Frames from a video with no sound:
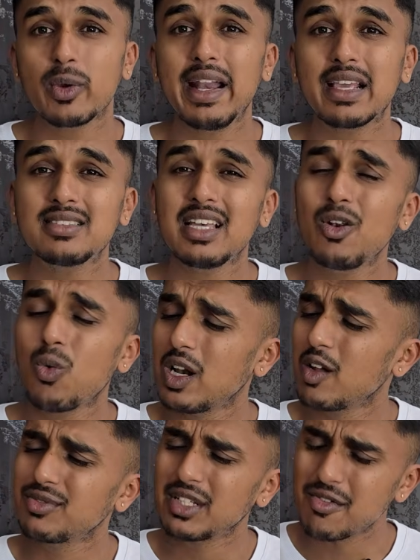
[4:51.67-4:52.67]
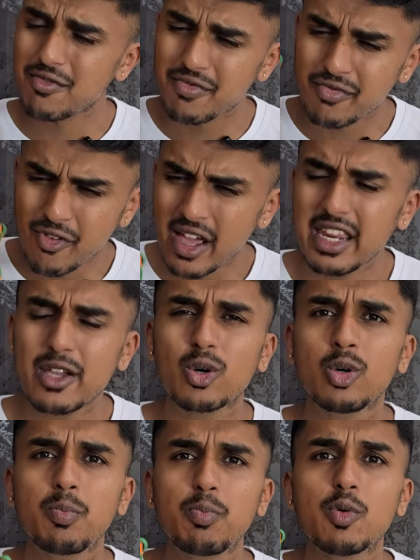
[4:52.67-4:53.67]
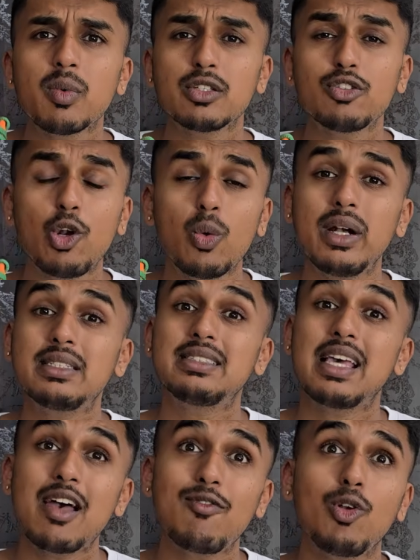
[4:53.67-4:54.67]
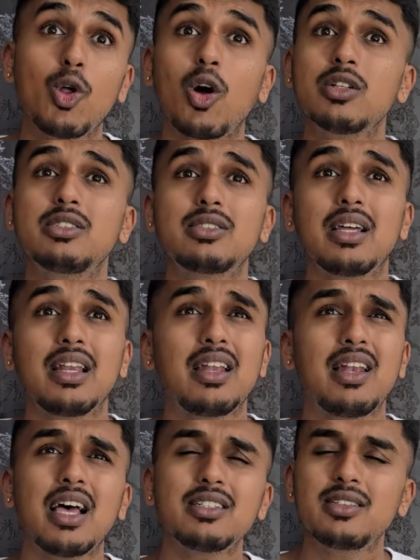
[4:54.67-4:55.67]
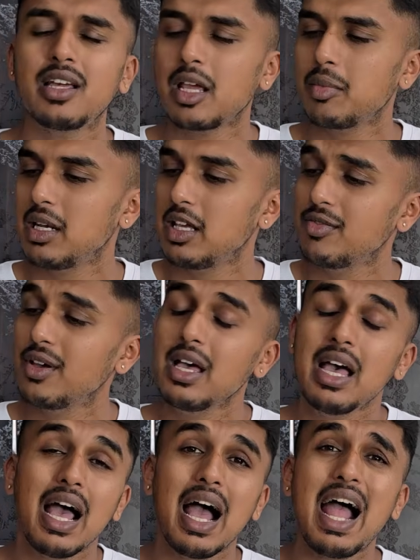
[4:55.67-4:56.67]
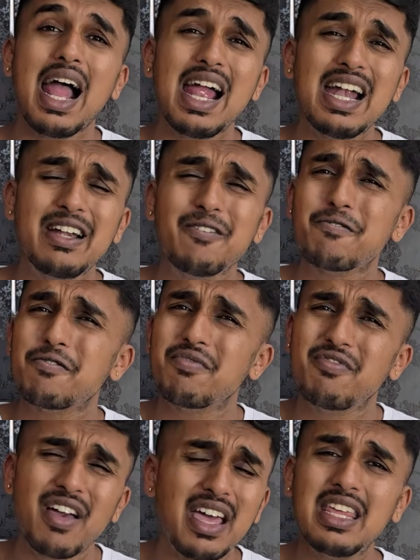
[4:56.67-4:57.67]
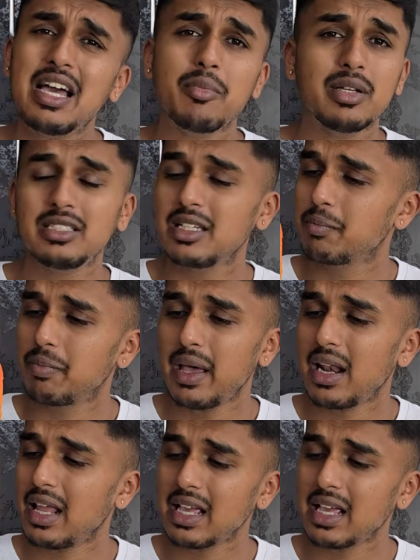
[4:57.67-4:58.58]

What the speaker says: Suede XL, one of the very good Puma silhouettes they have launched last year, I believe. and very amazing pair.